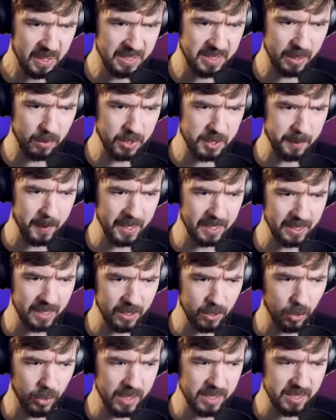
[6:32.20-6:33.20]
Is that what's making
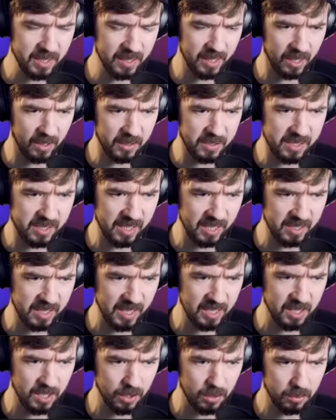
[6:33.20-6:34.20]
that noise in there? Is
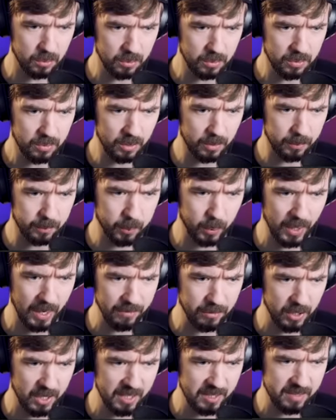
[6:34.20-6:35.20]
682 or
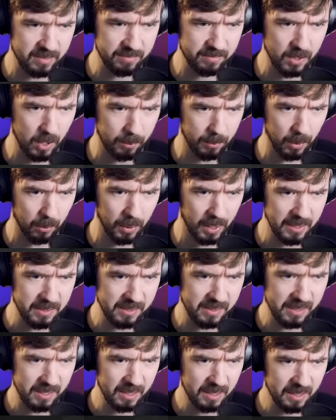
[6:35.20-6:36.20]
whatever his number
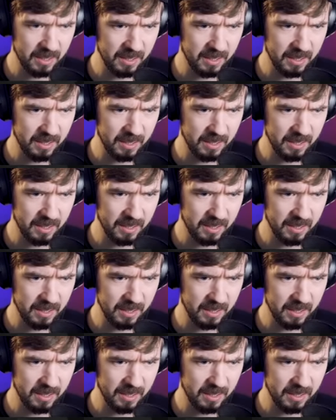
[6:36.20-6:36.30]
was?